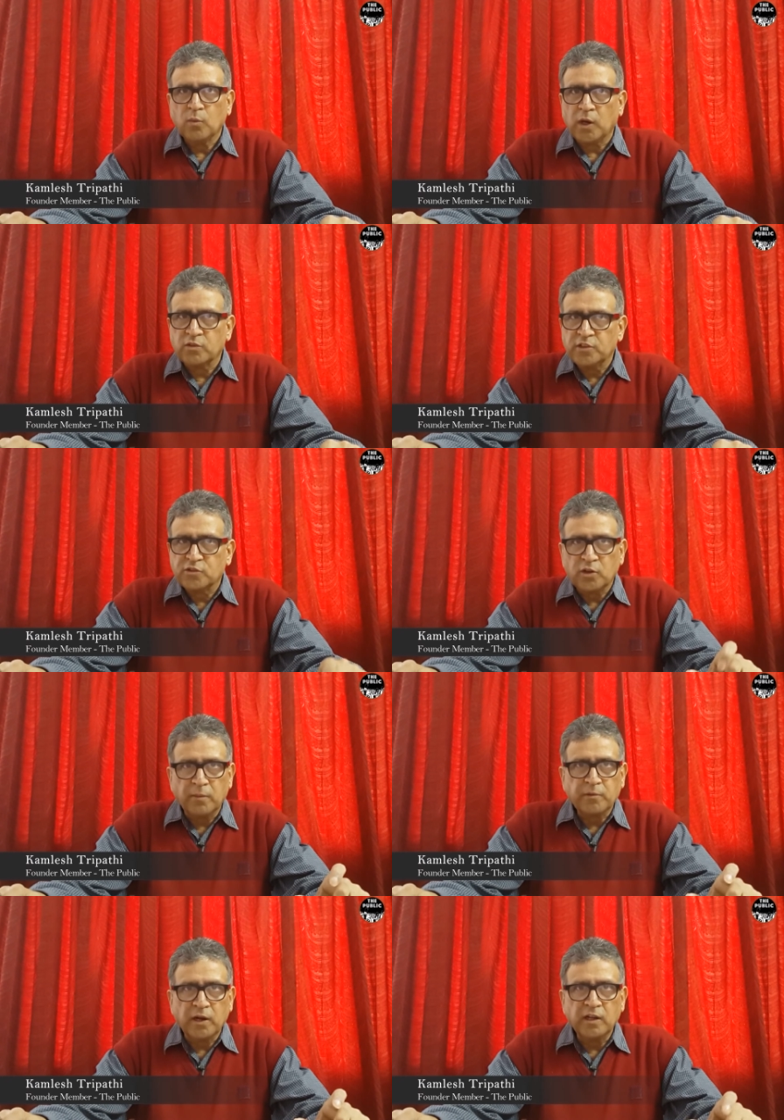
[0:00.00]
once we
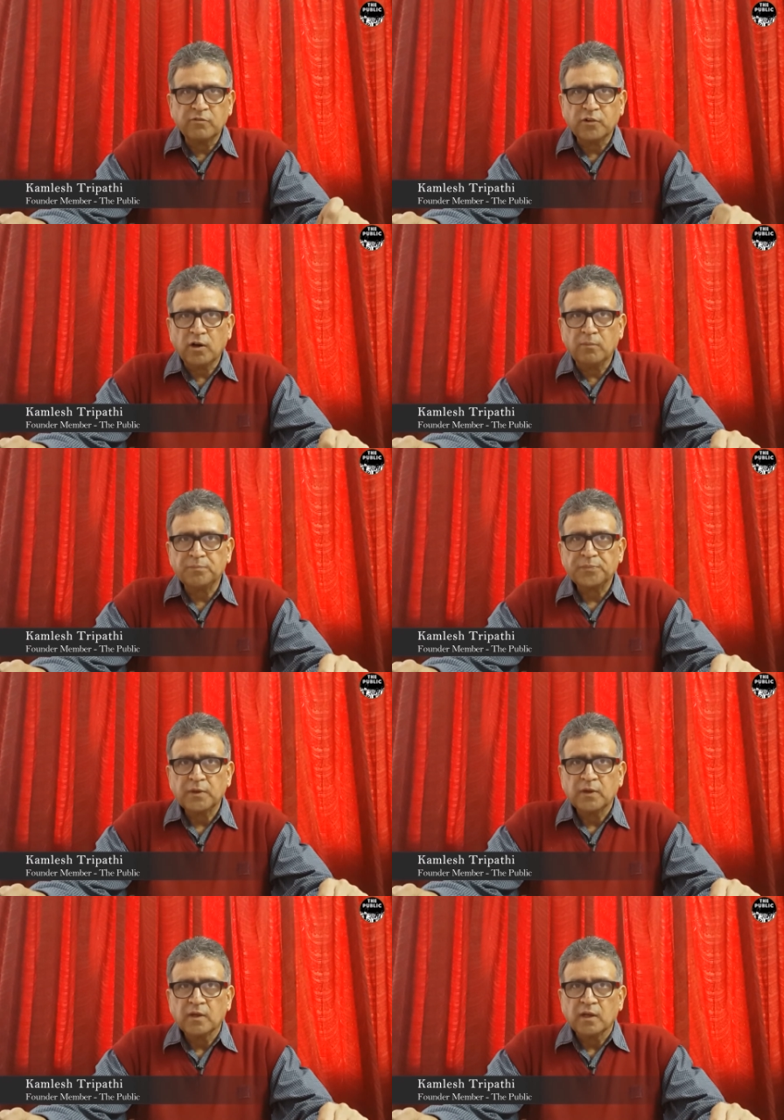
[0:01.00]
stop running from
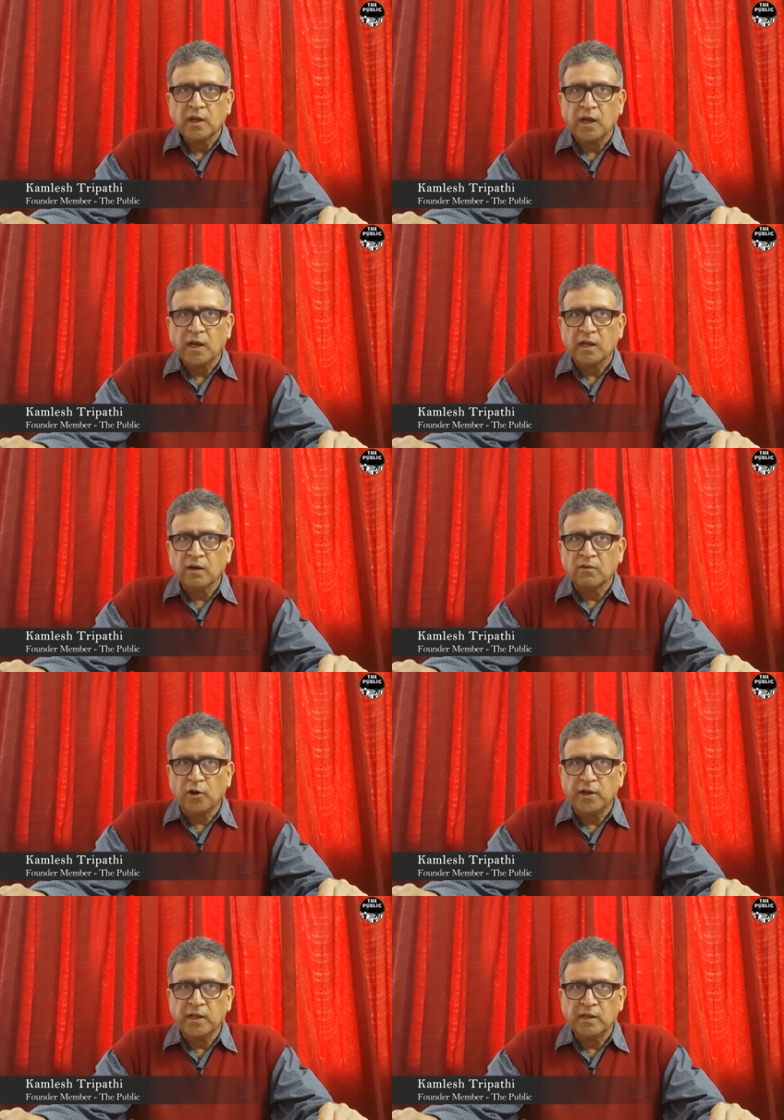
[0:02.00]
and
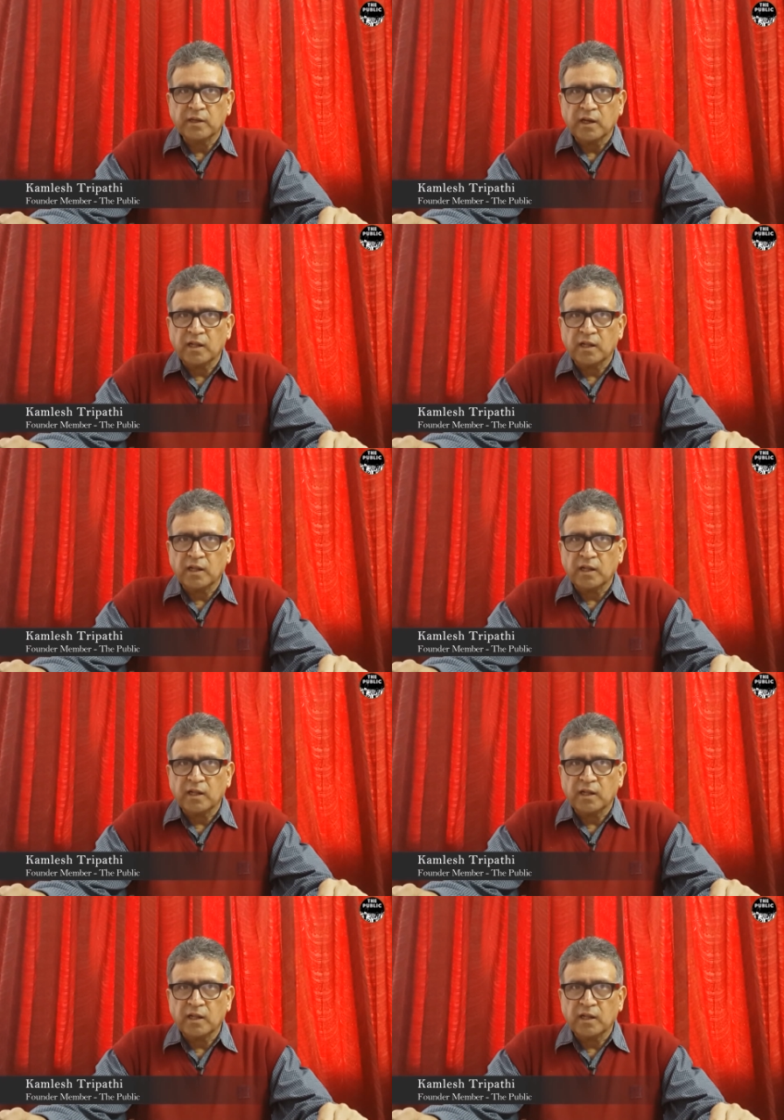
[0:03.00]
avoiding